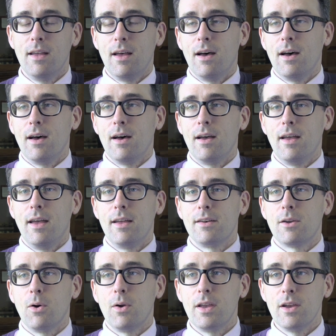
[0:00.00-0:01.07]
uh,
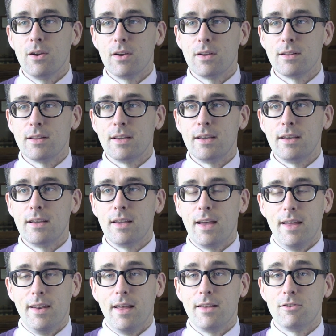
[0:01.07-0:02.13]
and coherently
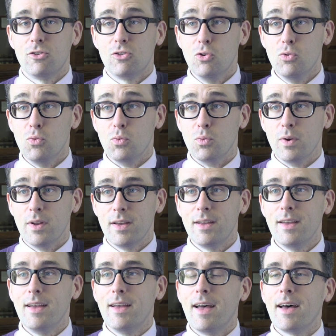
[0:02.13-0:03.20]
and as soon
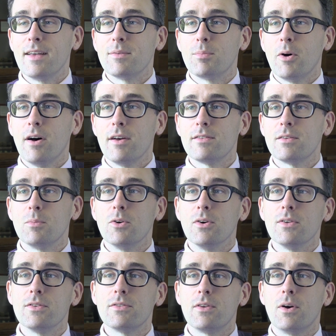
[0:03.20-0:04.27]
as
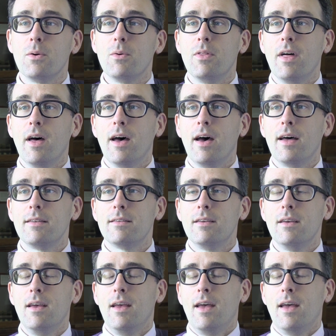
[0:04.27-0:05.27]
possible so that